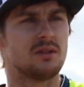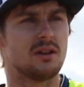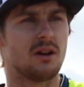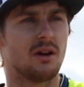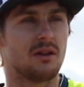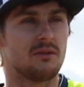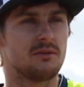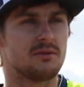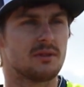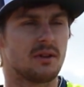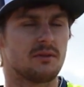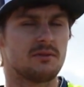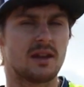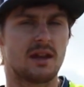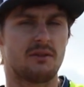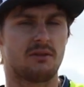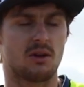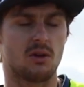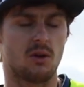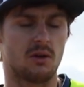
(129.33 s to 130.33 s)
I've
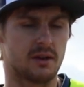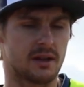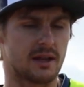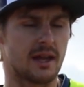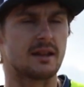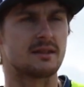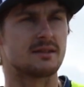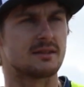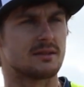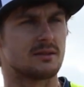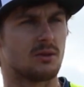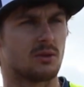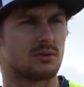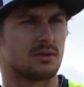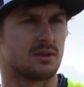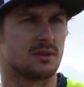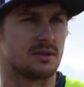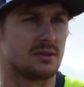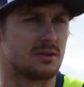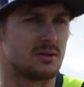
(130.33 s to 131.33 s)
never gone against
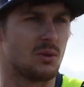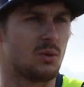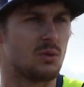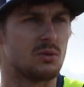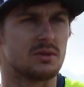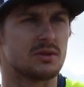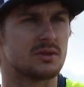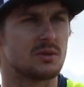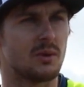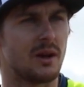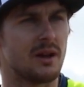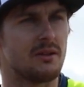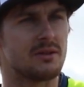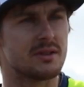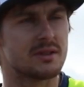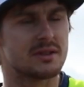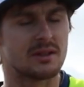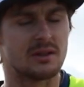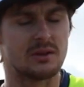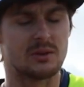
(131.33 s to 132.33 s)
doctors' orders or
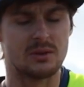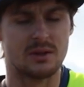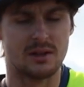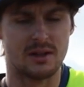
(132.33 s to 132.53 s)
whatever. So